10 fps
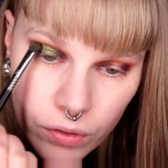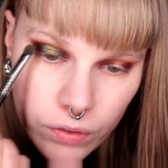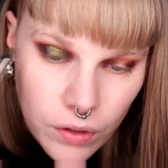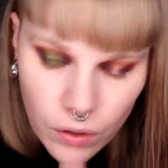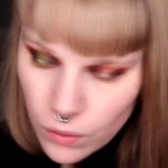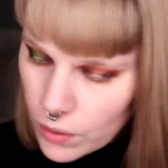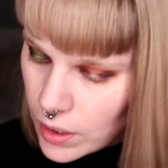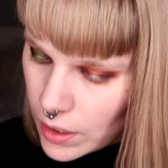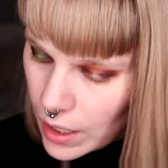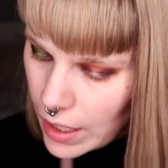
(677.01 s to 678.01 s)
So
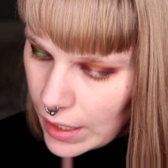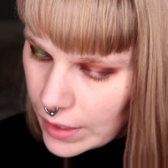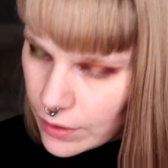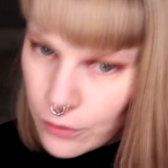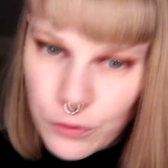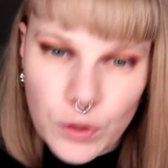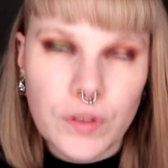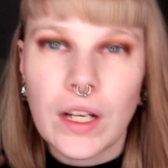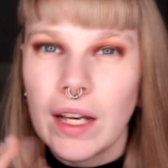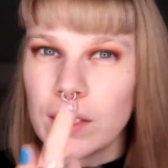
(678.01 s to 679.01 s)
uh, I
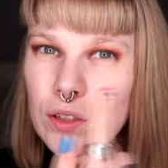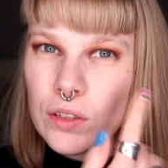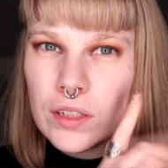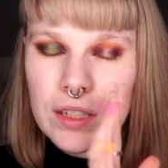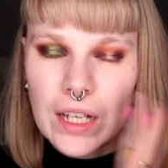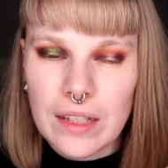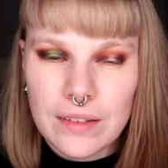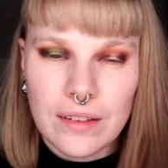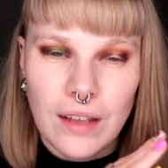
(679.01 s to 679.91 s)
thought that I could cut